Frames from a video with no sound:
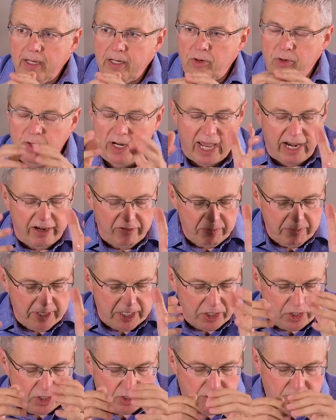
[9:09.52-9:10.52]
creative
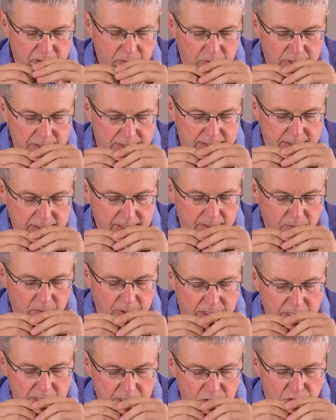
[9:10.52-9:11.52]
ministry
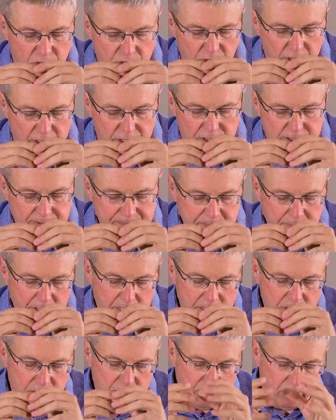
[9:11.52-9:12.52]
within a church.
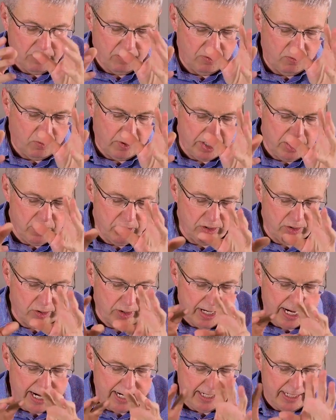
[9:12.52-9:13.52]
So when you're
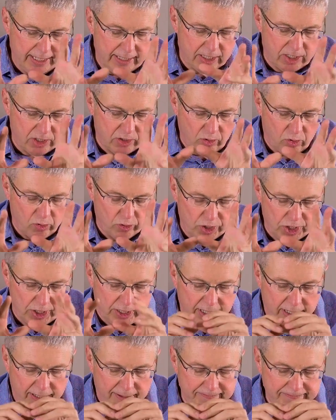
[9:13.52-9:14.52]
creating this launch
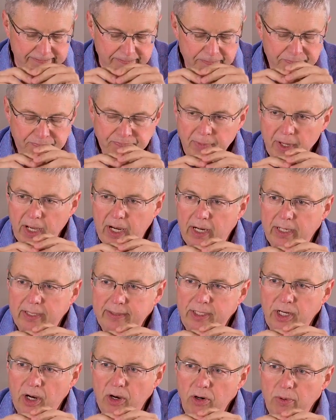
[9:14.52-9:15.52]
team,
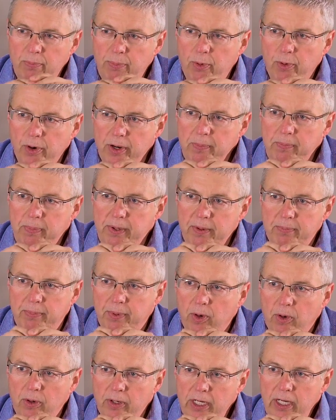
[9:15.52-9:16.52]
don't appoint
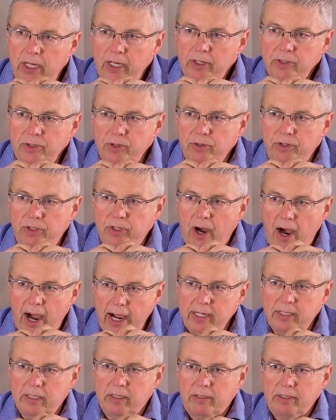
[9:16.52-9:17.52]
people to
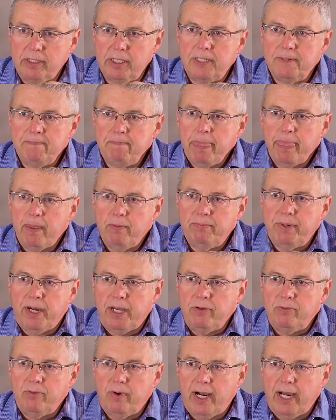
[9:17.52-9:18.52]
titles,
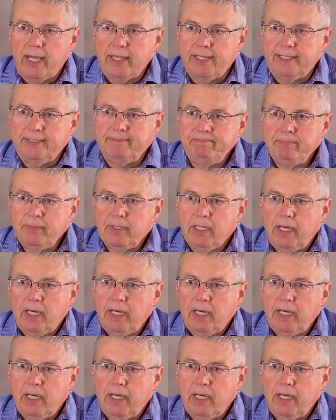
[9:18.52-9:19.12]
but rather